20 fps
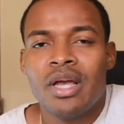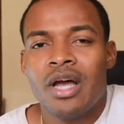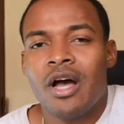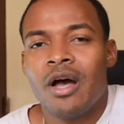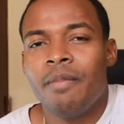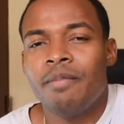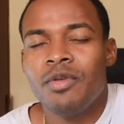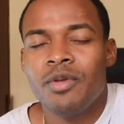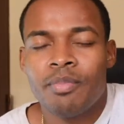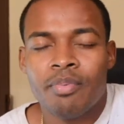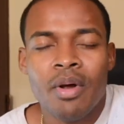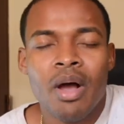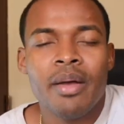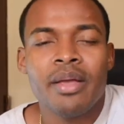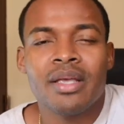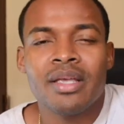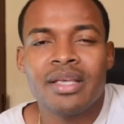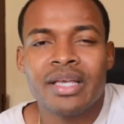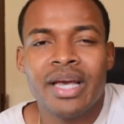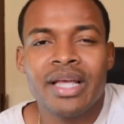um, you
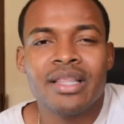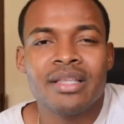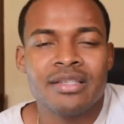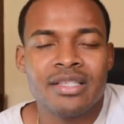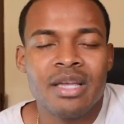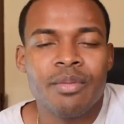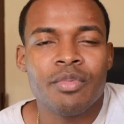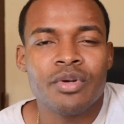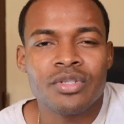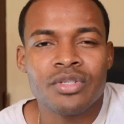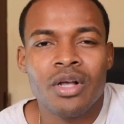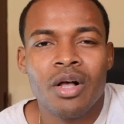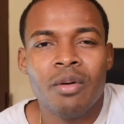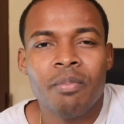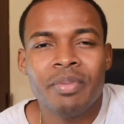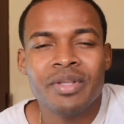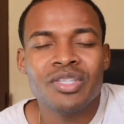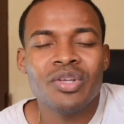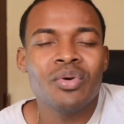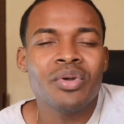probably can get the same
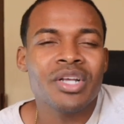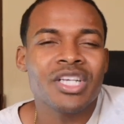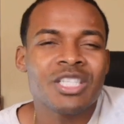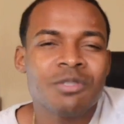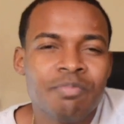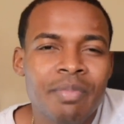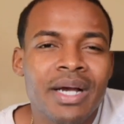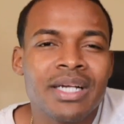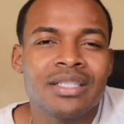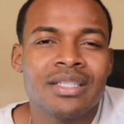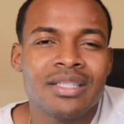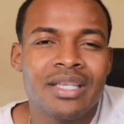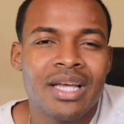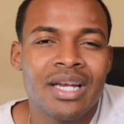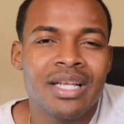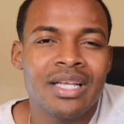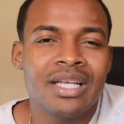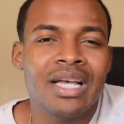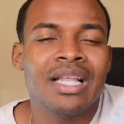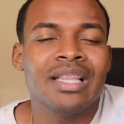result but don't expect to
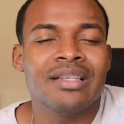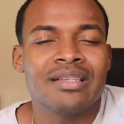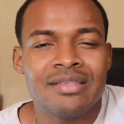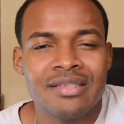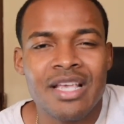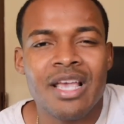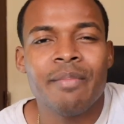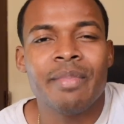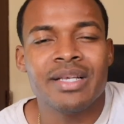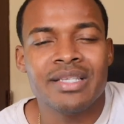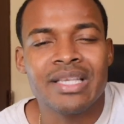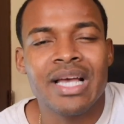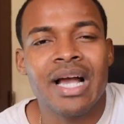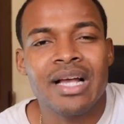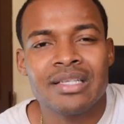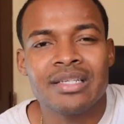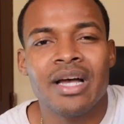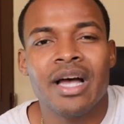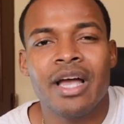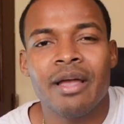get it at the same
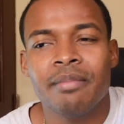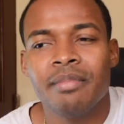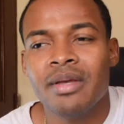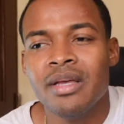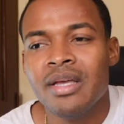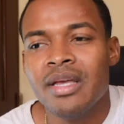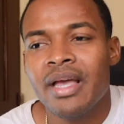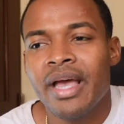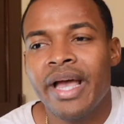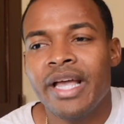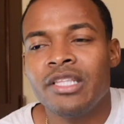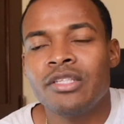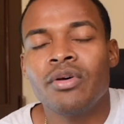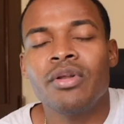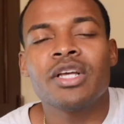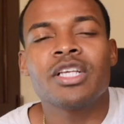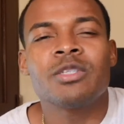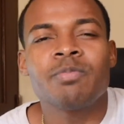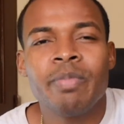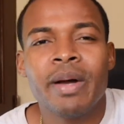exact time and
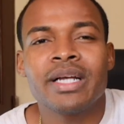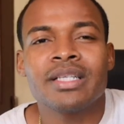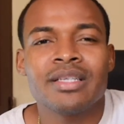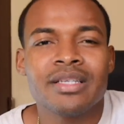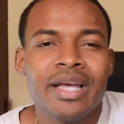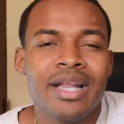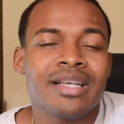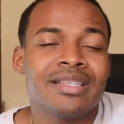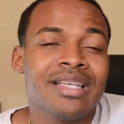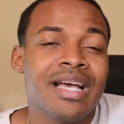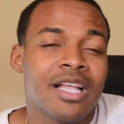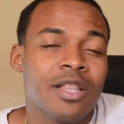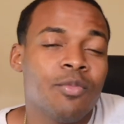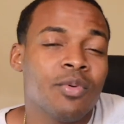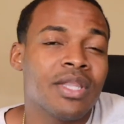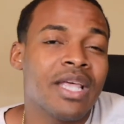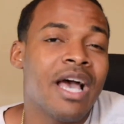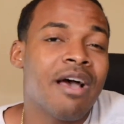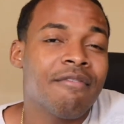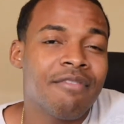don't expect to get exactly
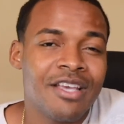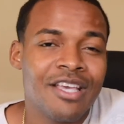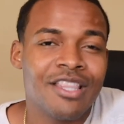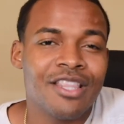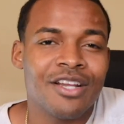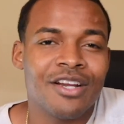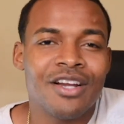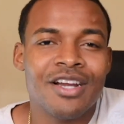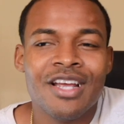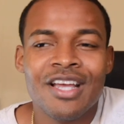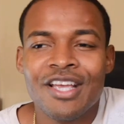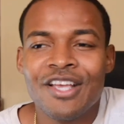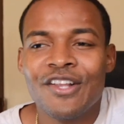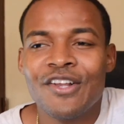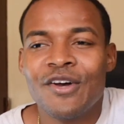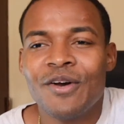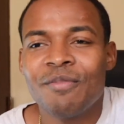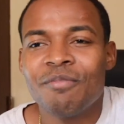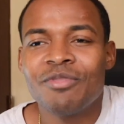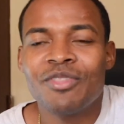what they have either you
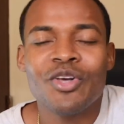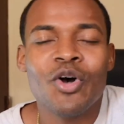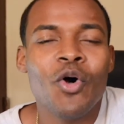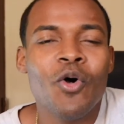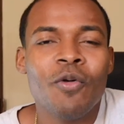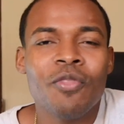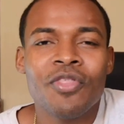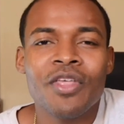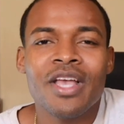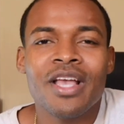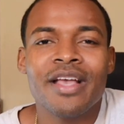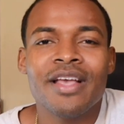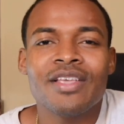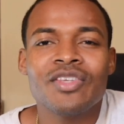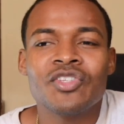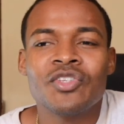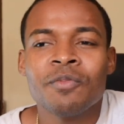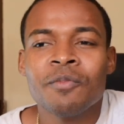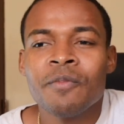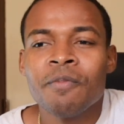know the whole thing
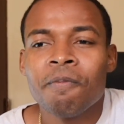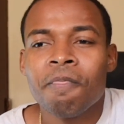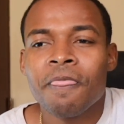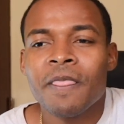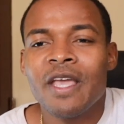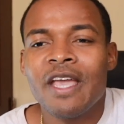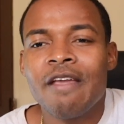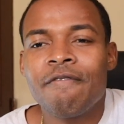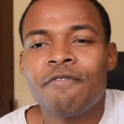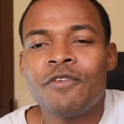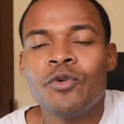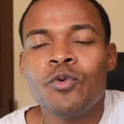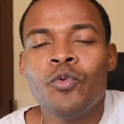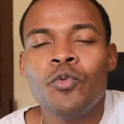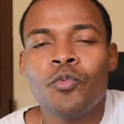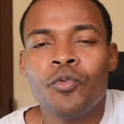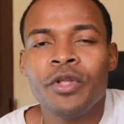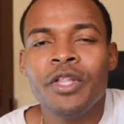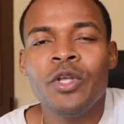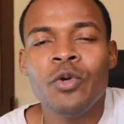is if
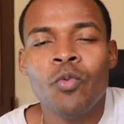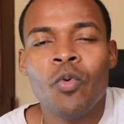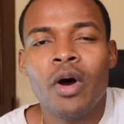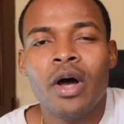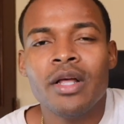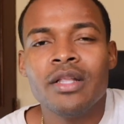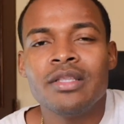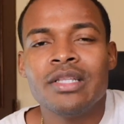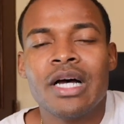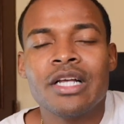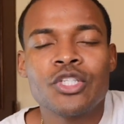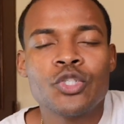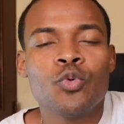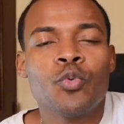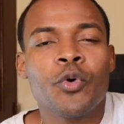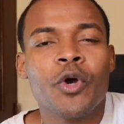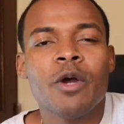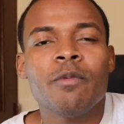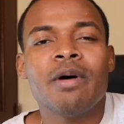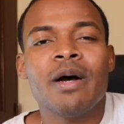you really want not to
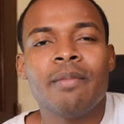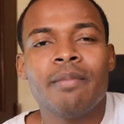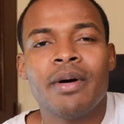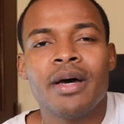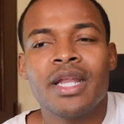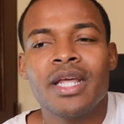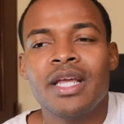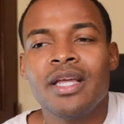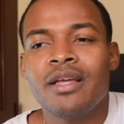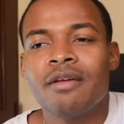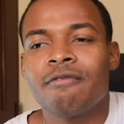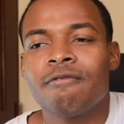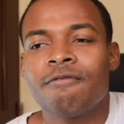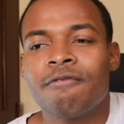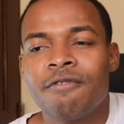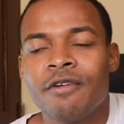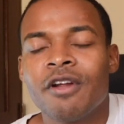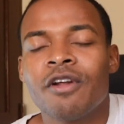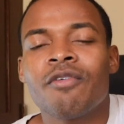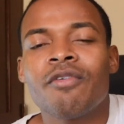worry about money
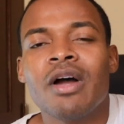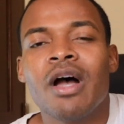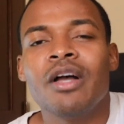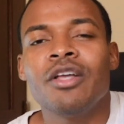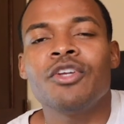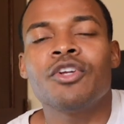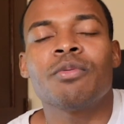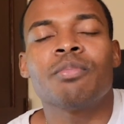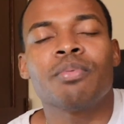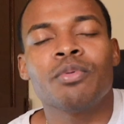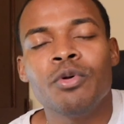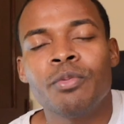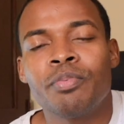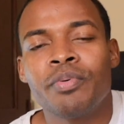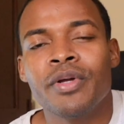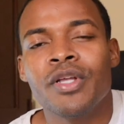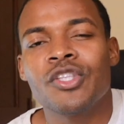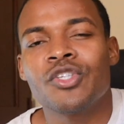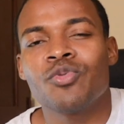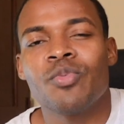figure out your
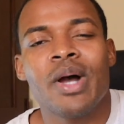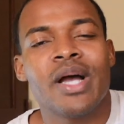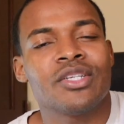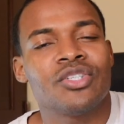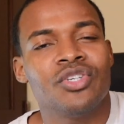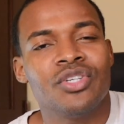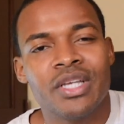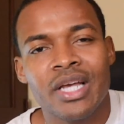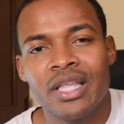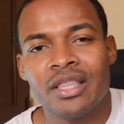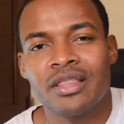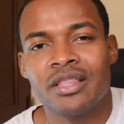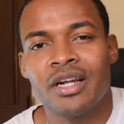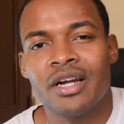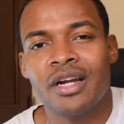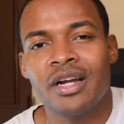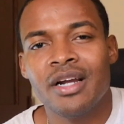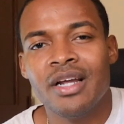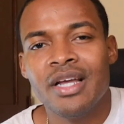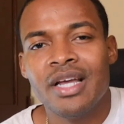blueprint to actually get
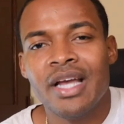there